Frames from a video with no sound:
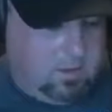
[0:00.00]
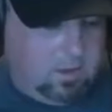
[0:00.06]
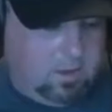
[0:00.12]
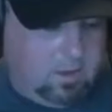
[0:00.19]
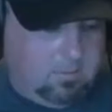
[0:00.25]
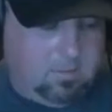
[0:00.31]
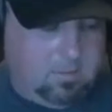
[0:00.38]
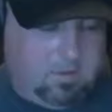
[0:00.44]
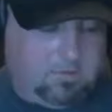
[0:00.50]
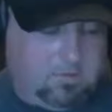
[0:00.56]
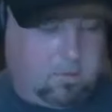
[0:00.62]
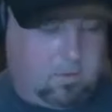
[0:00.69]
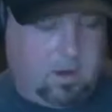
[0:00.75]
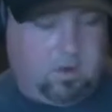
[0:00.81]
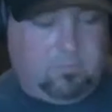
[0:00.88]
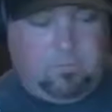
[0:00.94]
uh, maybe in
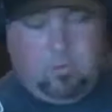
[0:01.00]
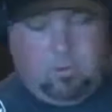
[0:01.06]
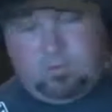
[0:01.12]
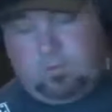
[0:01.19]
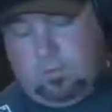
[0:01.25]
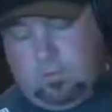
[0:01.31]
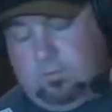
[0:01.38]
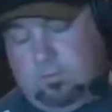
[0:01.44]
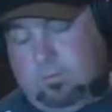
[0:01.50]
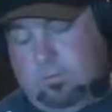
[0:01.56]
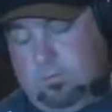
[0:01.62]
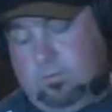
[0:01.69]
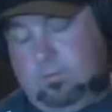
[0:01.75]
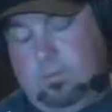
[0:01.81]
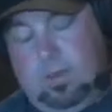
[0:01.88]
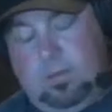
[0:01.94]
Strikeforce, and
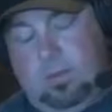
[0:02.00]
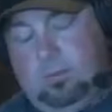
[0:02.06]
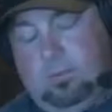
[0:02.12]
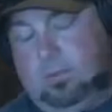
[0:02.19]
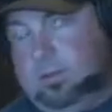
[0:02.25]
maybe I'm